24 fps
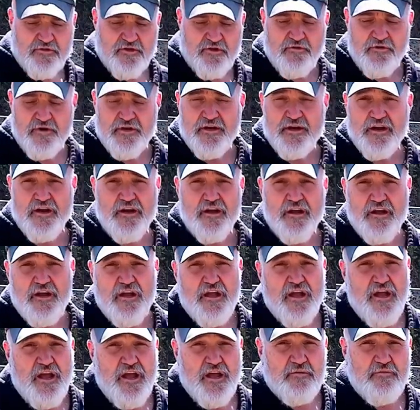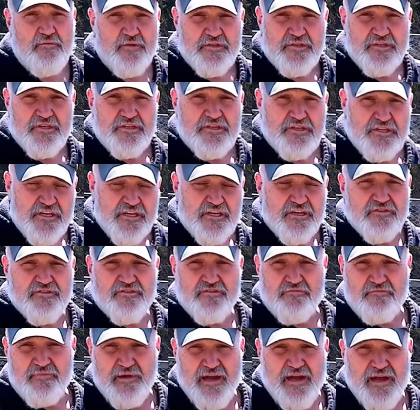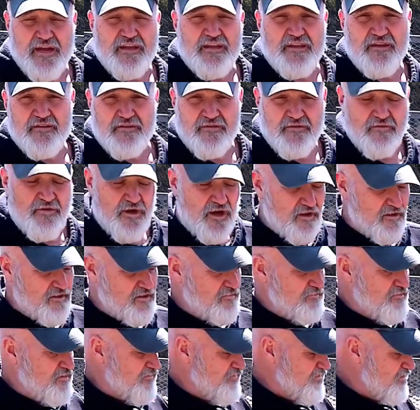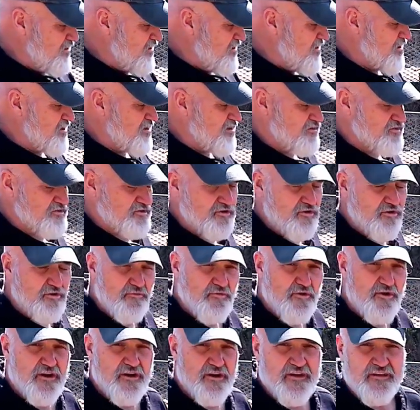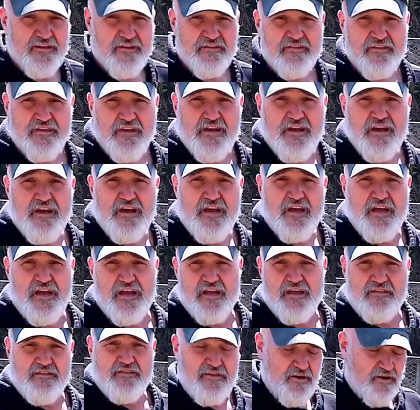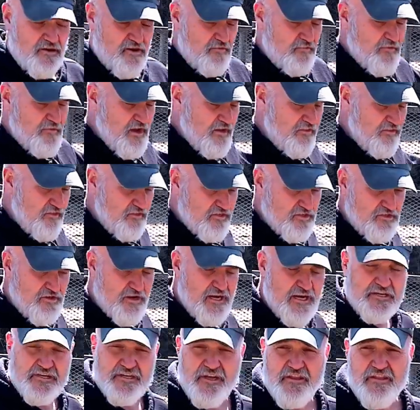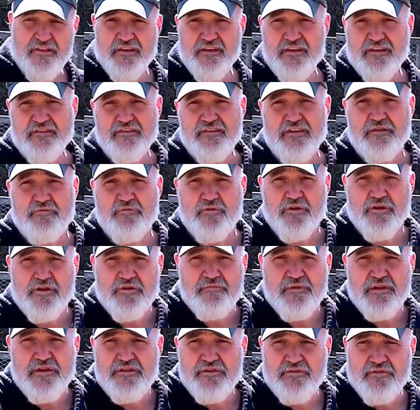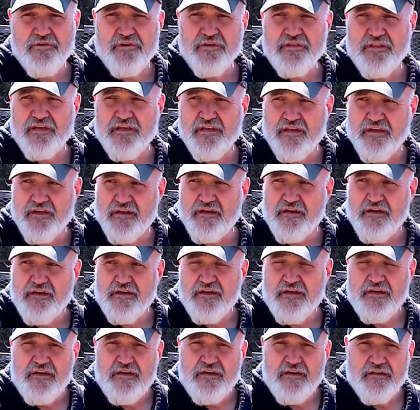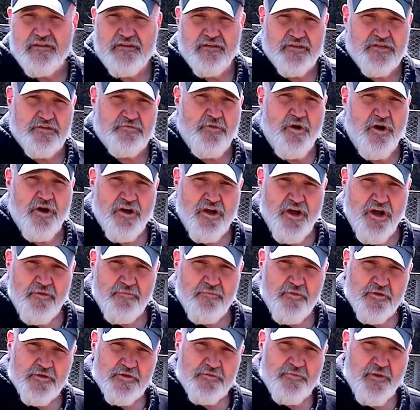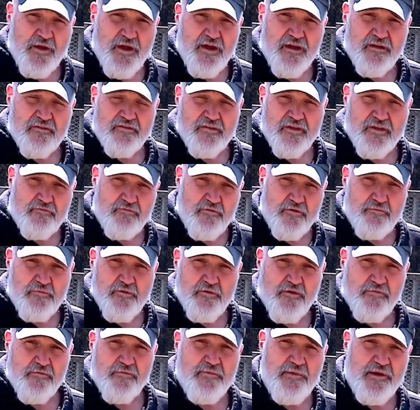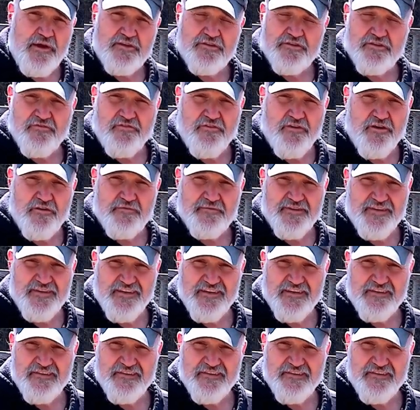in here, and once the chickens are back, you know, I'll come over here and I'll show them where it is, and they'll come out and they'll scratch on this, and we're going to be doing the small compost piles like what Permapasture Farms does.